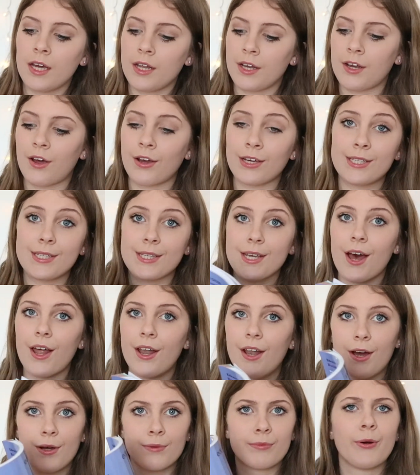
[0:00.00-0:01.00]
Nice
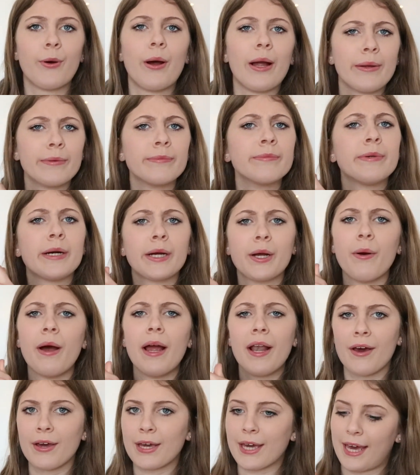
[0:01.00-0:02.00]
colour, I
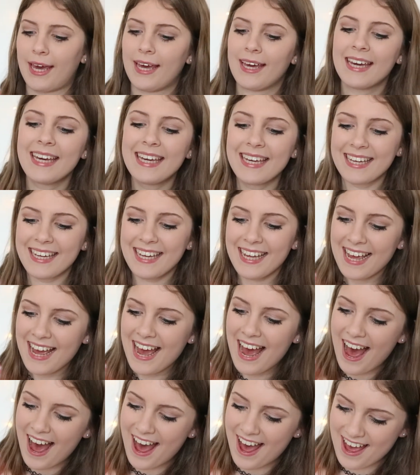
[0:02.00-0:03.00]
quite like it.
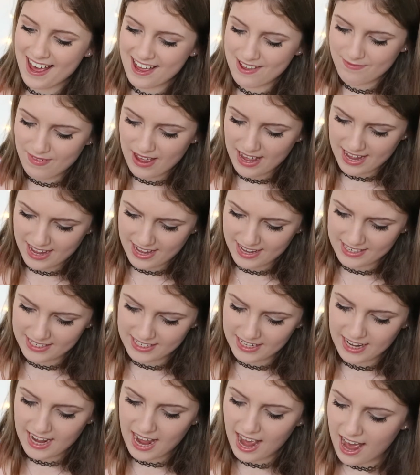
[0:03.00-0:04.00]
And
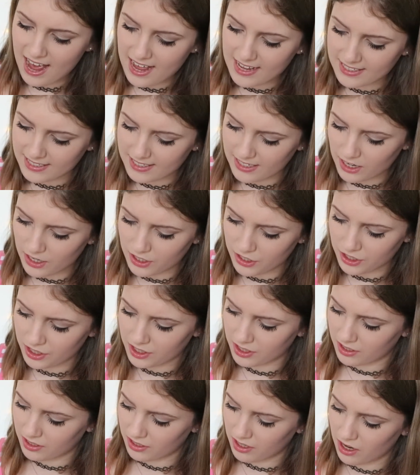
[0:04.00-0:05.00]
it has
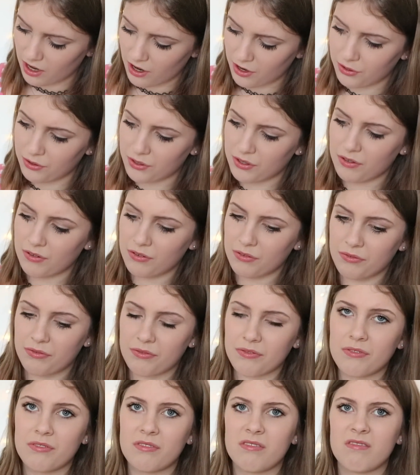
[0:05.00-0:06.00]
just a load of